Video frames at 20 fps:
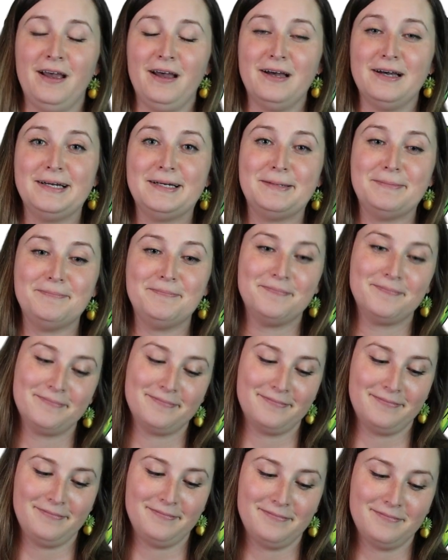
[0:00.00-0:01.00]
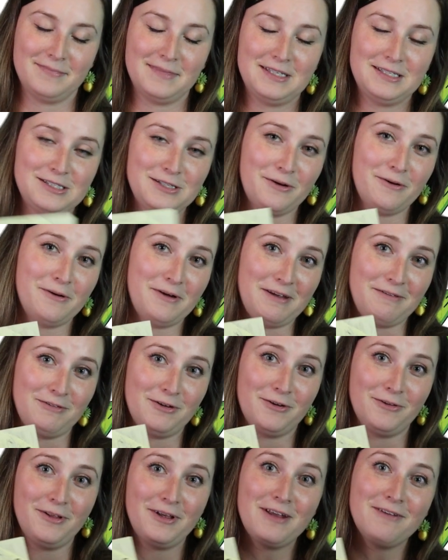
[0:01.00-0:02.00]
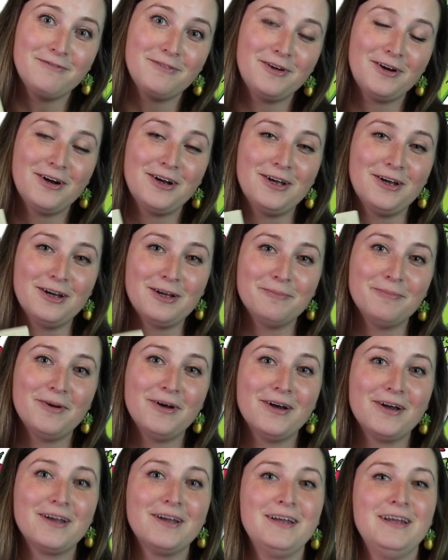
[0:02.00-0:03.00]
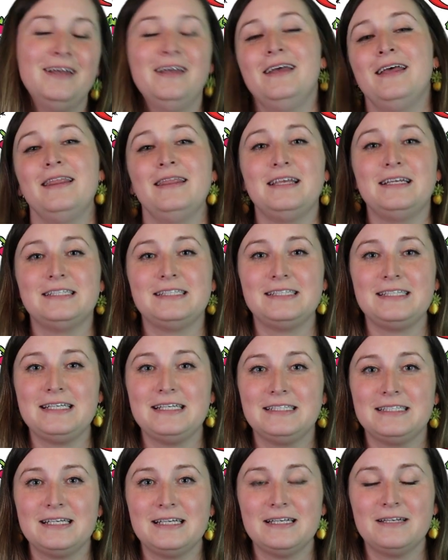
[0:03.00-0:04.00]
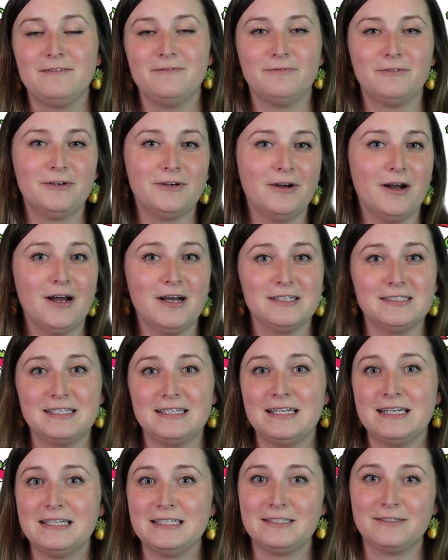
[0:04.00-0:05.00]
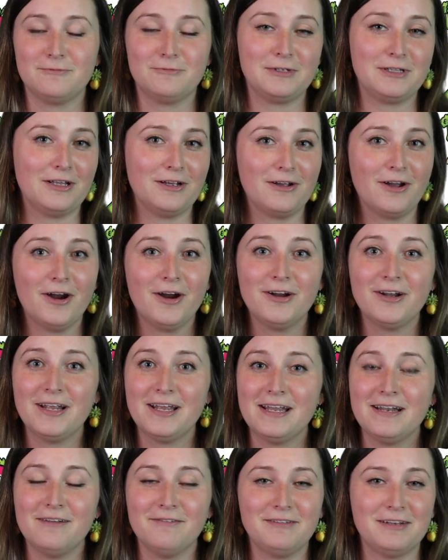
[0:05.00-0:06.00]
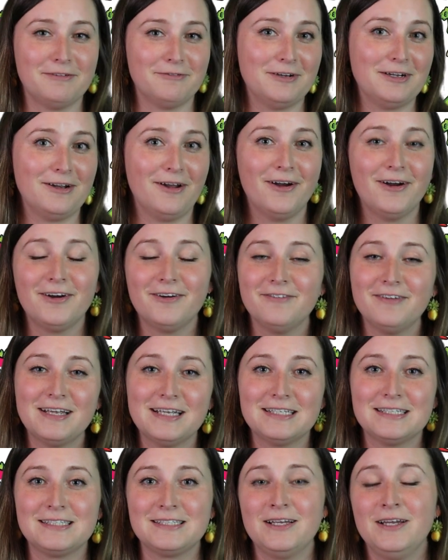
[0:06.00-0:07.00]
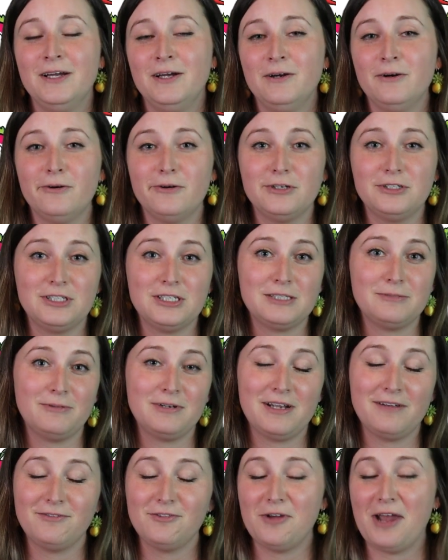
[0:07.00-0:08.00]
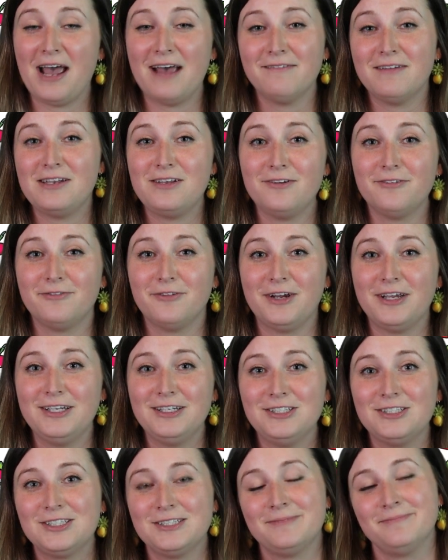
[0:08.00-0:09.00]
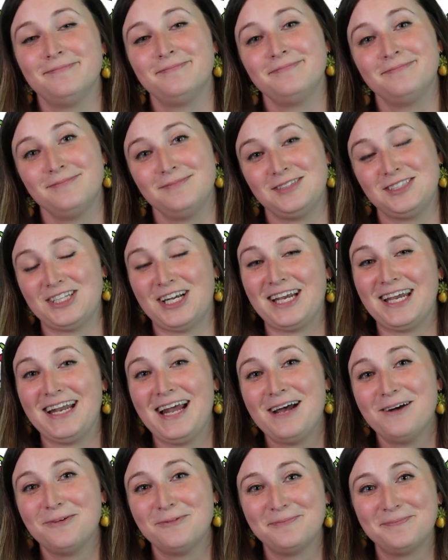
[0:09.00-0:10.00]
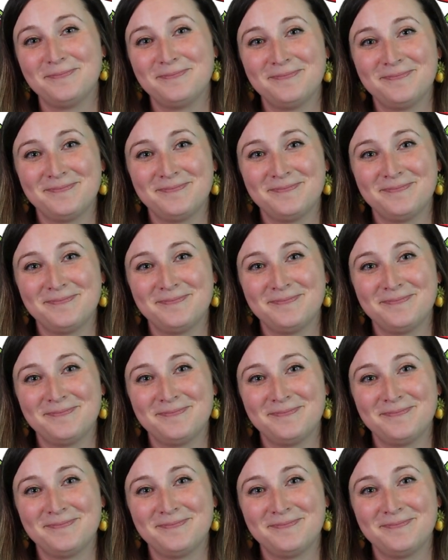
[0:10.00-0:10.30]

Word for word: Um, so if you're looking for a cookbook this season for odds and ends for the garden of different harvests or just whatever you have in your fridge, check it out.